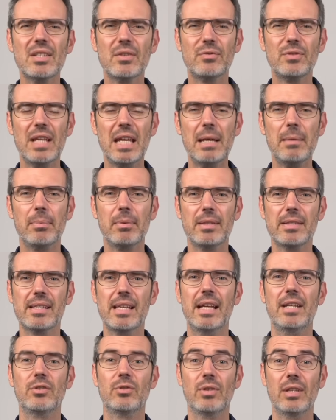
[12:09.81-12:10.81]
of tables,
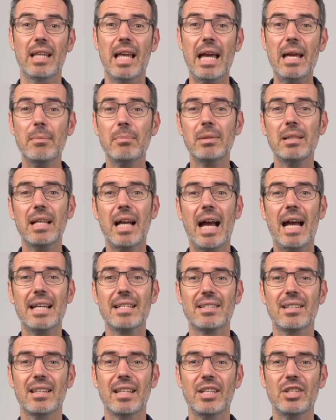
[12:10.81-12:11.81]
and reliable
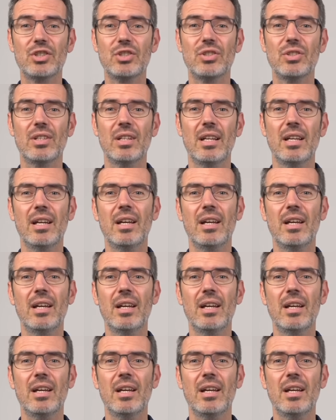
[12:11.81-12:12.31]
isolation